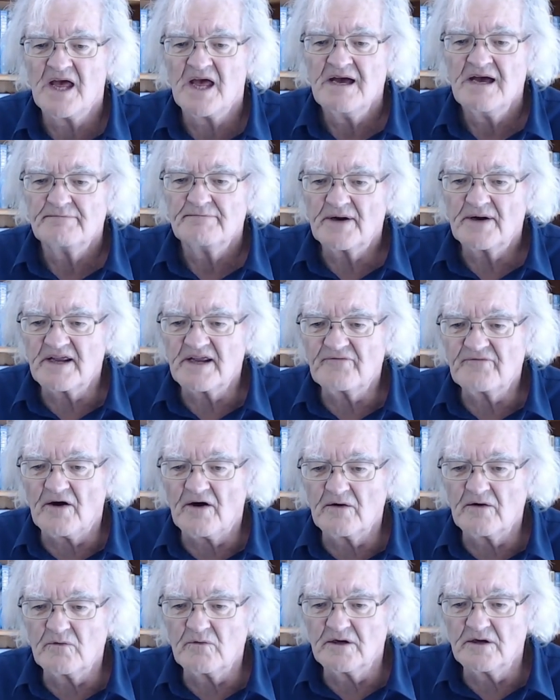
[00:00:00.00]
But if I
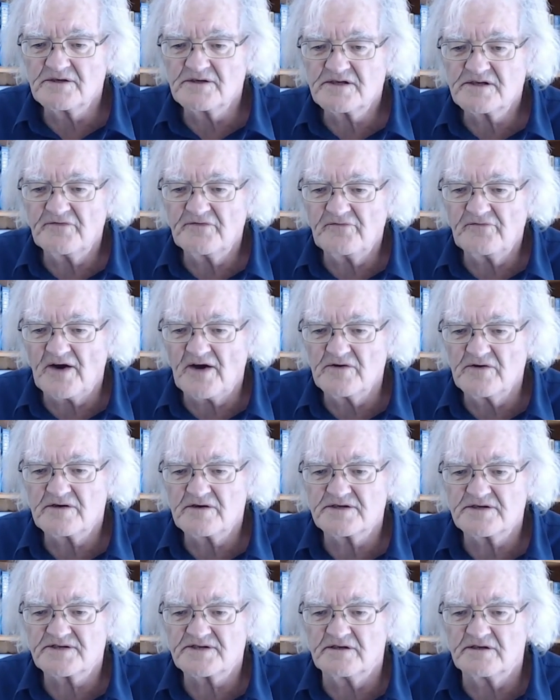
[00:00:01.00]
want to
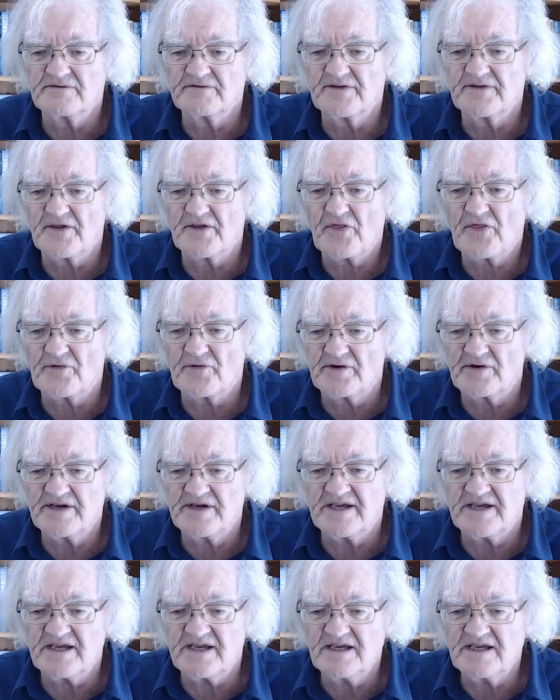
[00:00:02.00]
focus on the
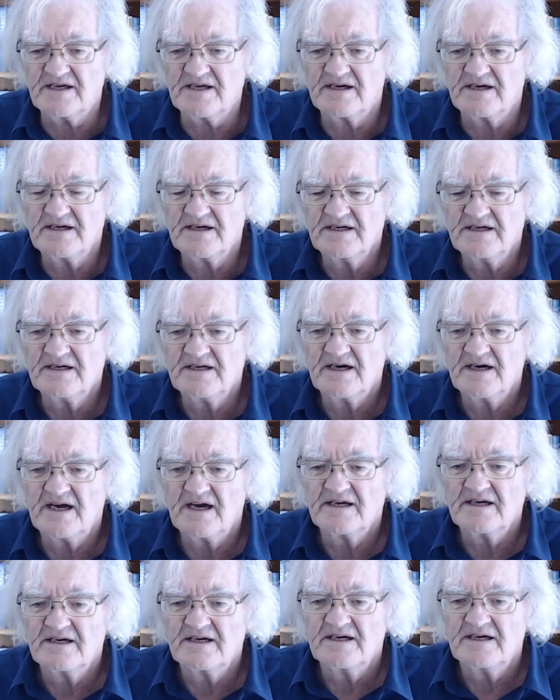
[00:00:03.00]
3
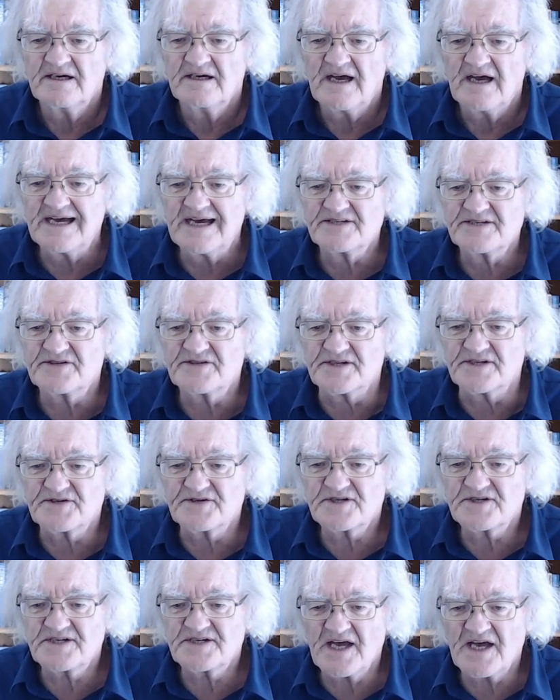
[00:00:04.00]
as the
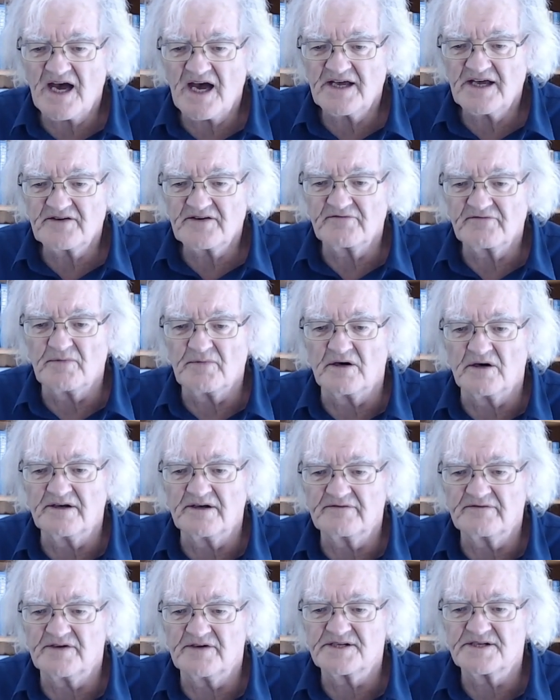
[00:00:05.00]
start of my
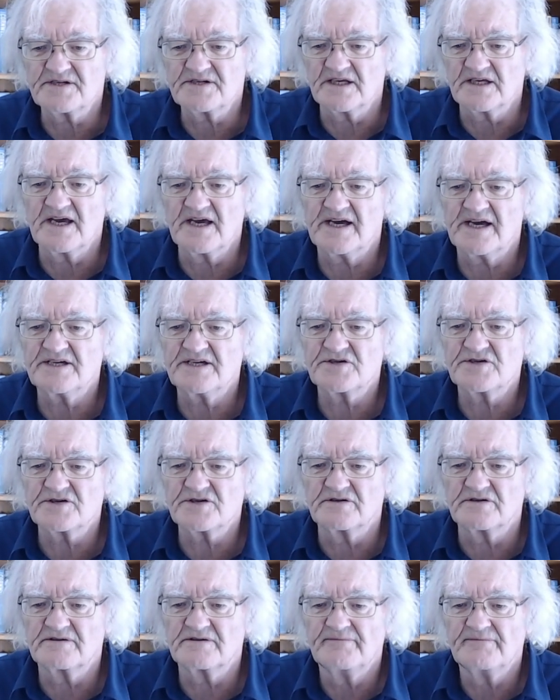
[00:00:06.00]

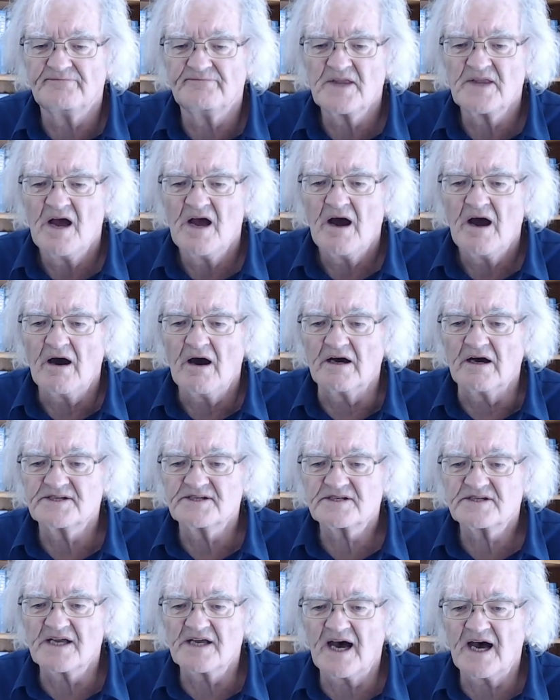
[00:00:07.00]
investigation, I
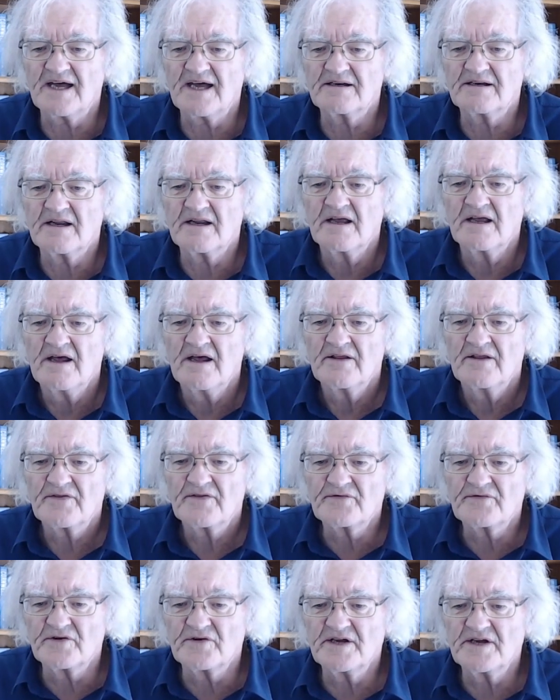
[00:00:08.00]
start
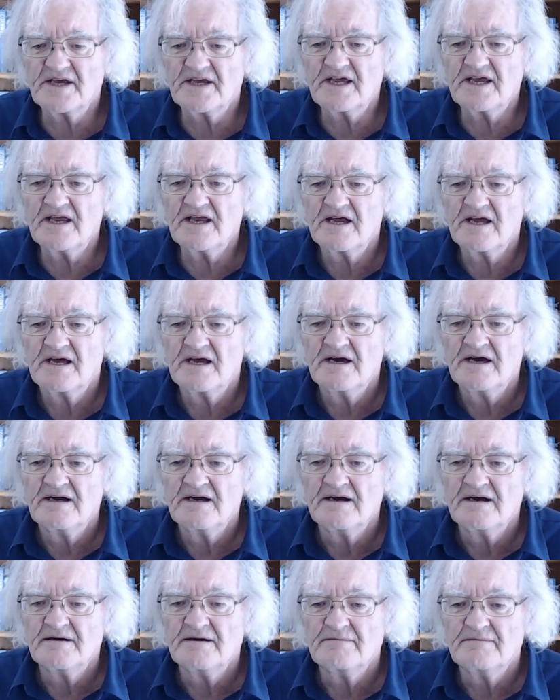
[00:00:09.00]
3
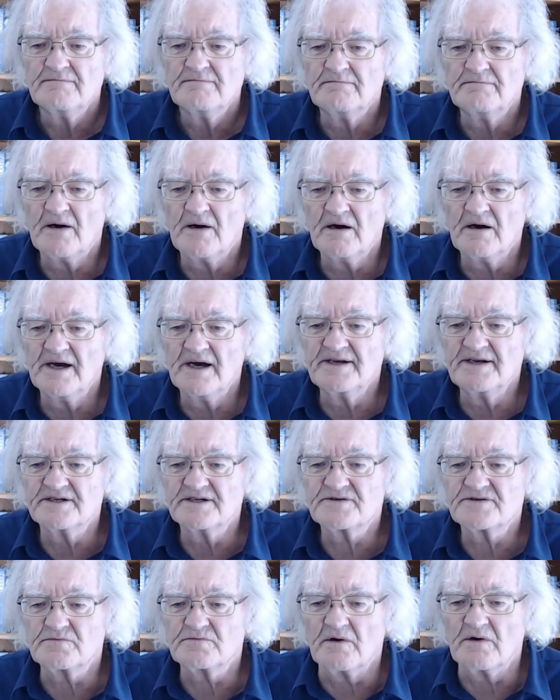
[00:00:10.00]
minus
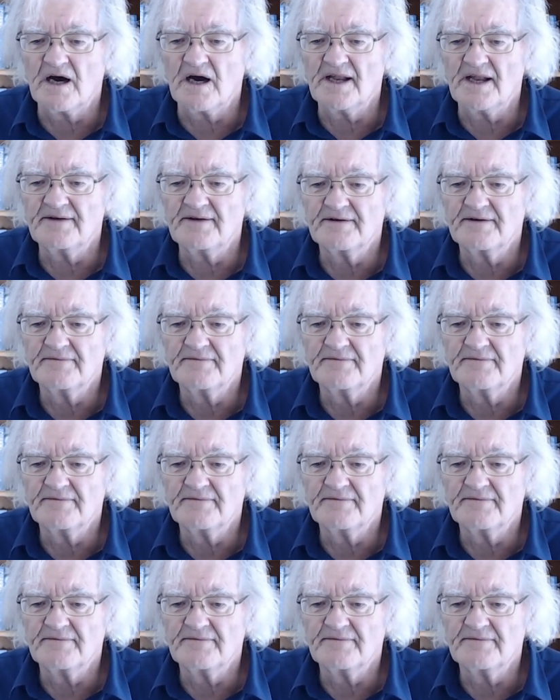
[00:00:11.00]
1